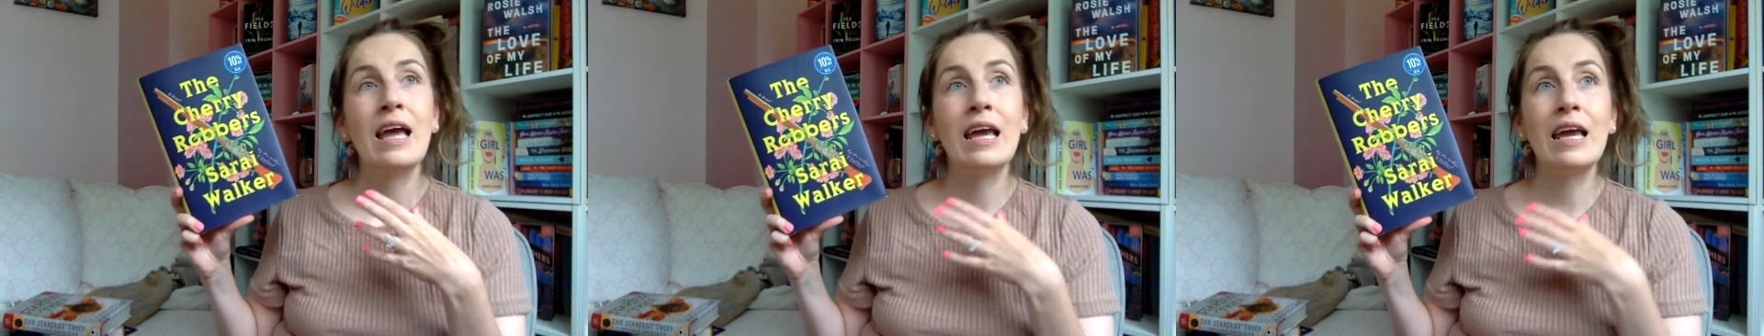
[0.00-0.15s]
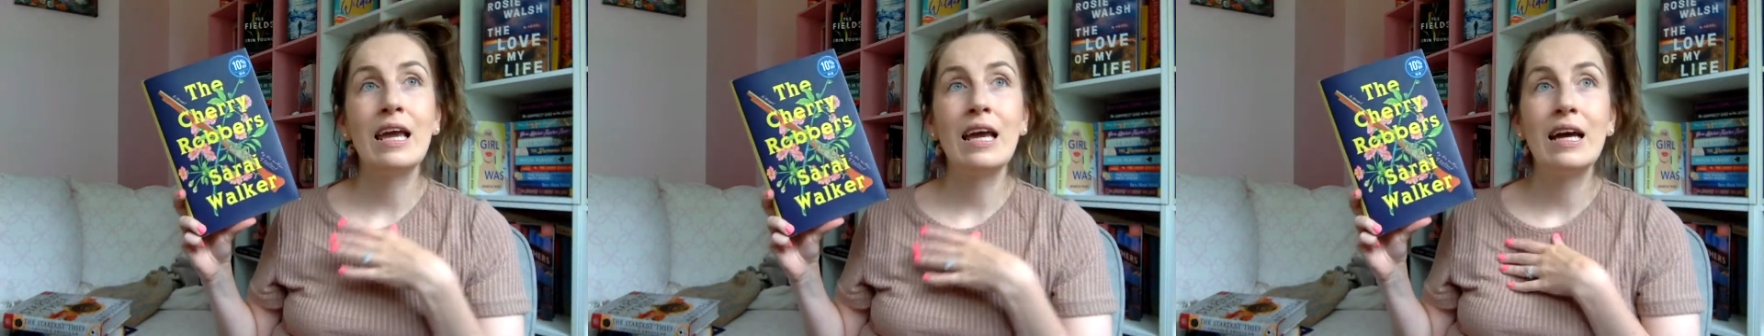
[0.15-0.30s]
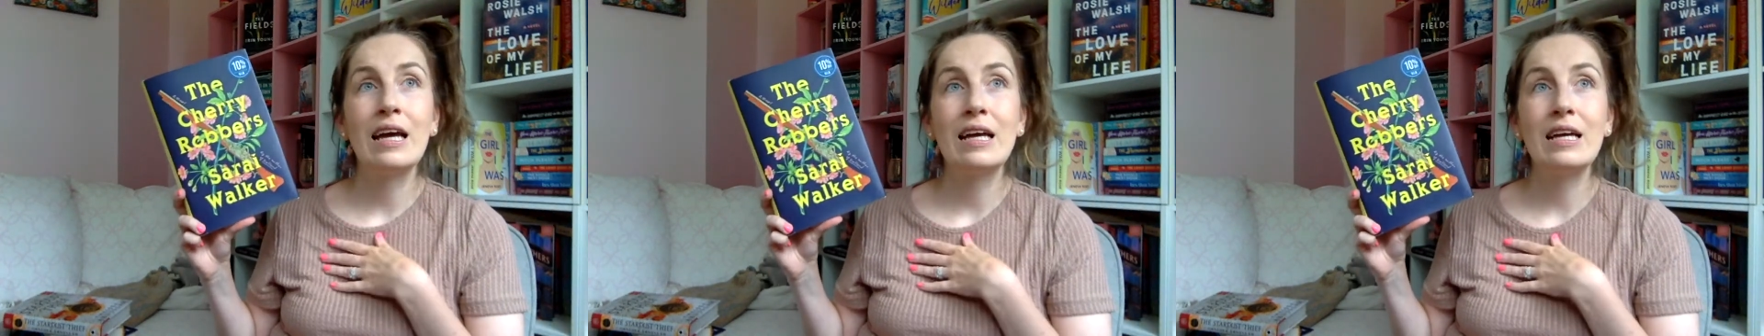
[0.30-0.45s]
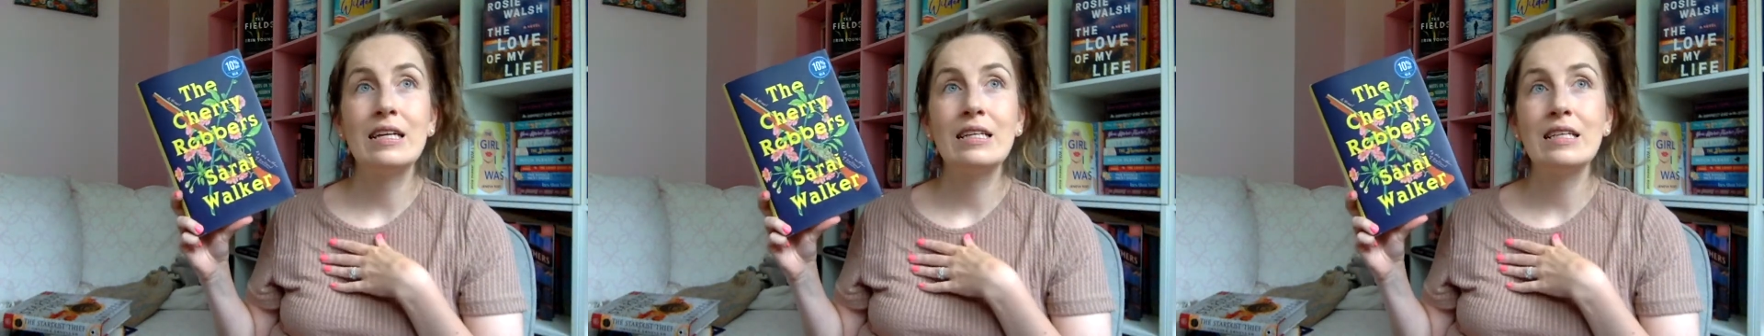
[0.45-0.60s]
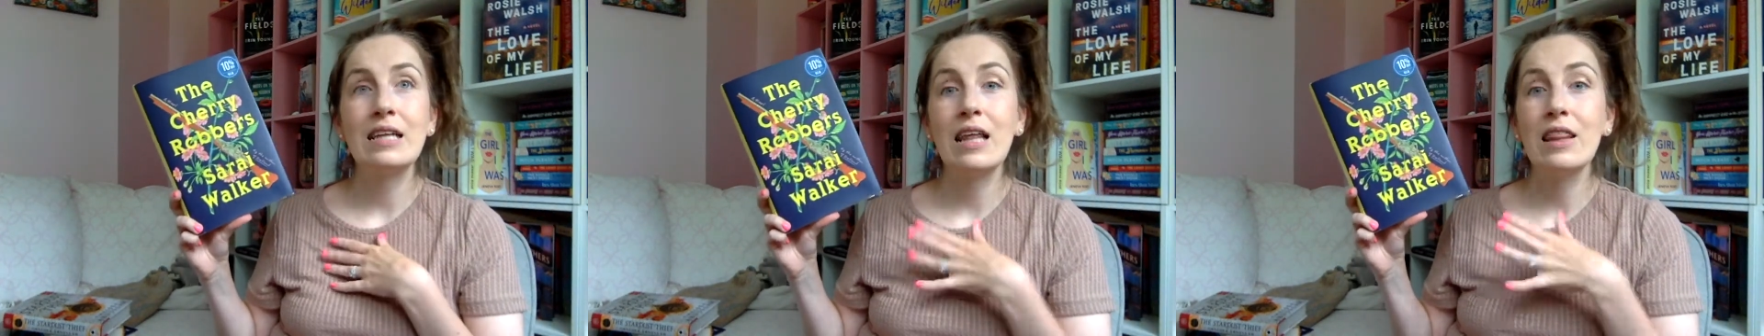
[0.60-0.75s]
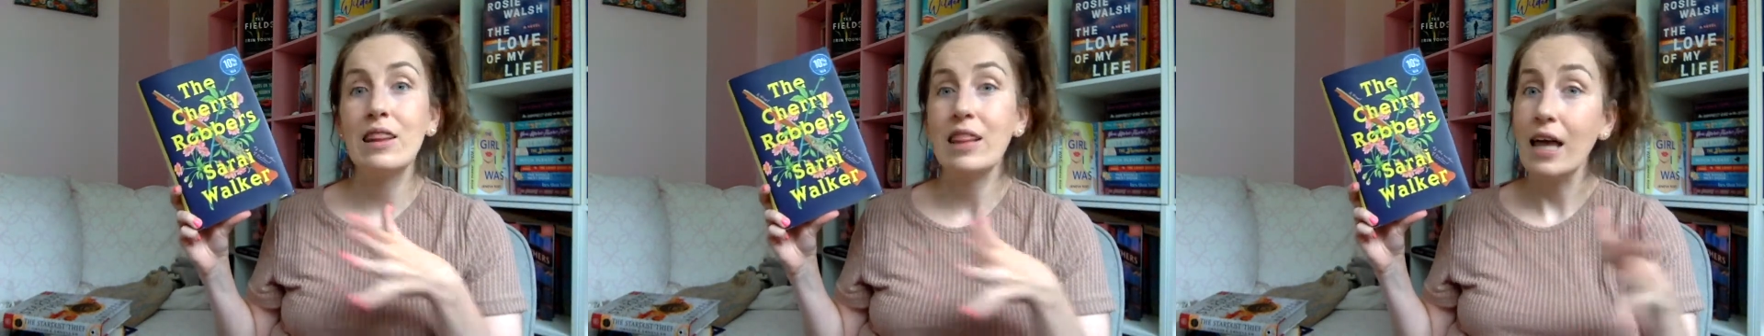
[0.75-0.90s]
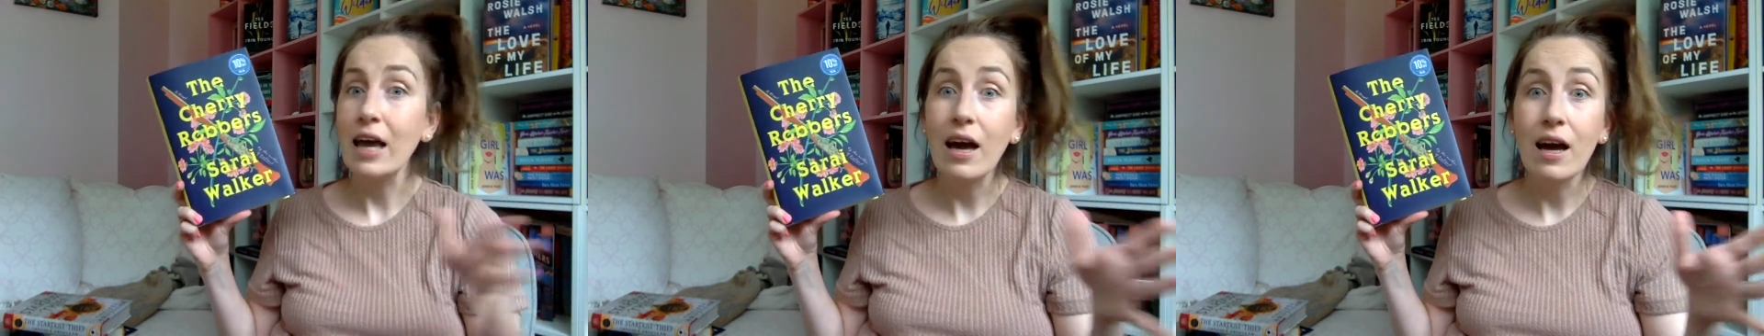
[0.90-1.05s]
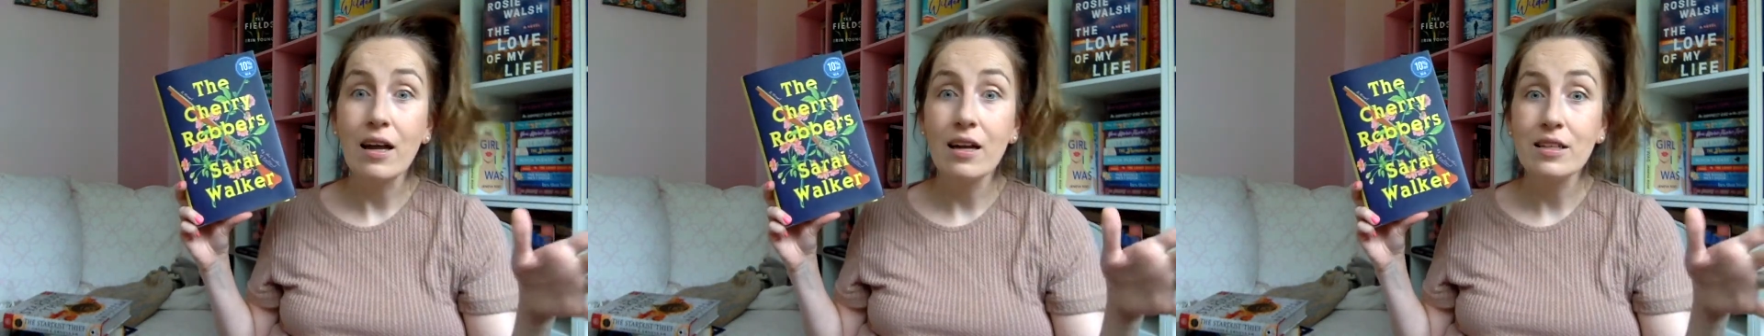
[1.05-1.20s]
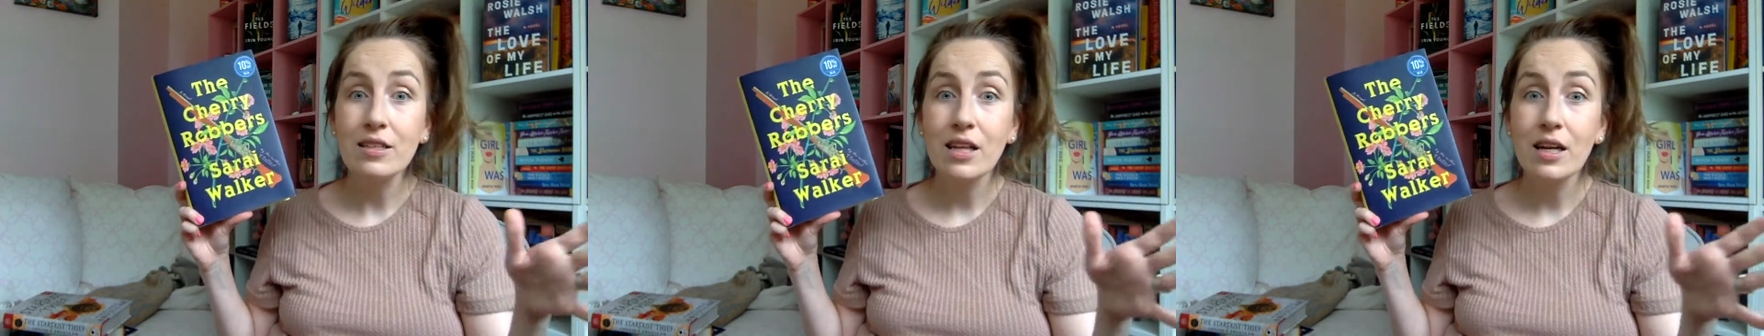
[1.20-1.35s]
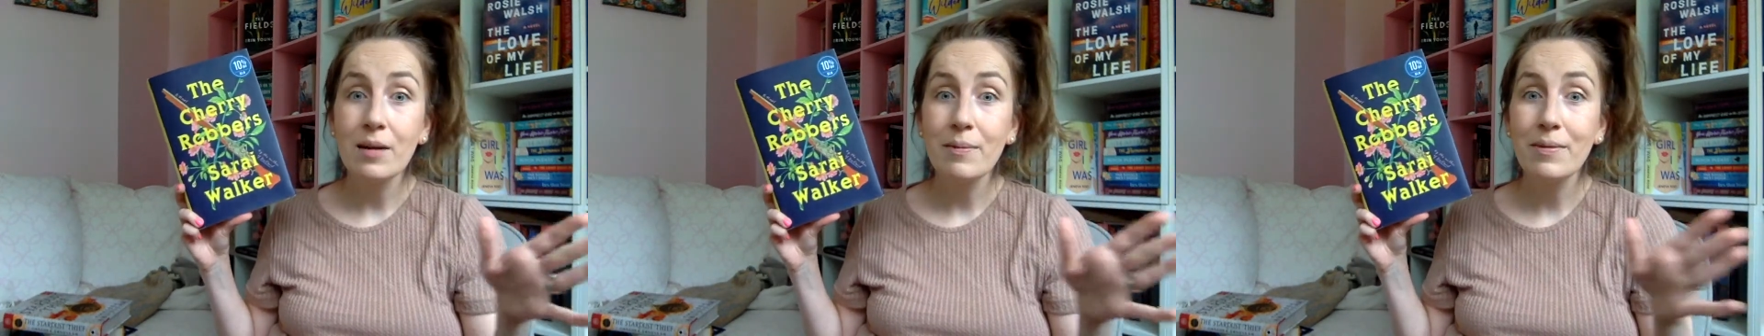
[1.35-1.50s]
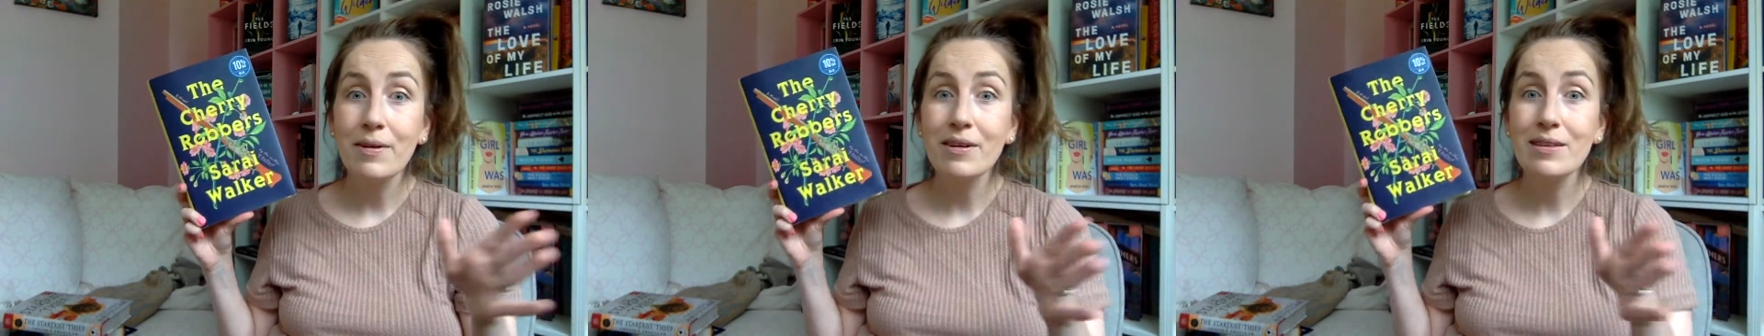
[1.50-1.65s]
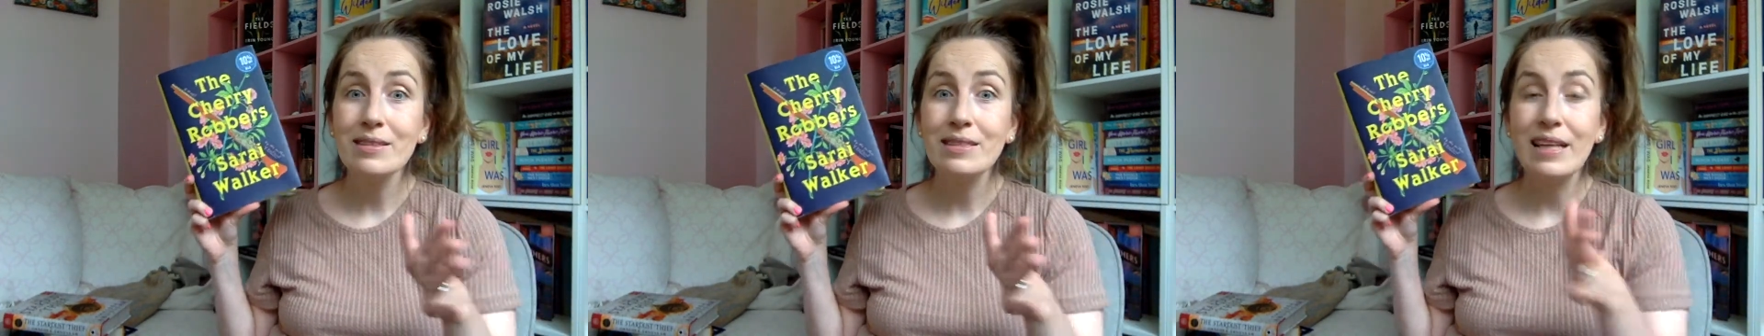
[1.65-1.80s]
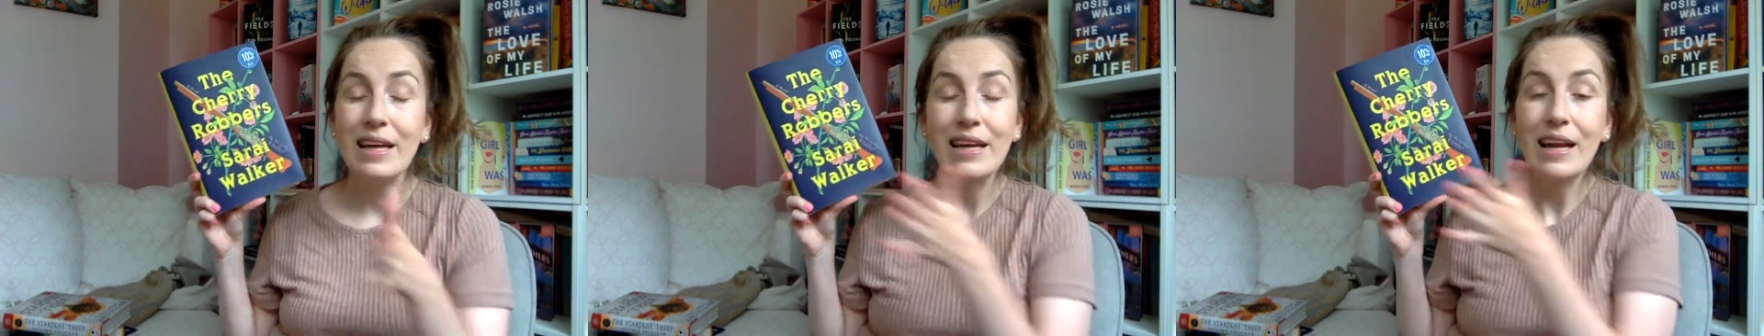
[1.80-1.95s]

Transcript: And they got a ton of books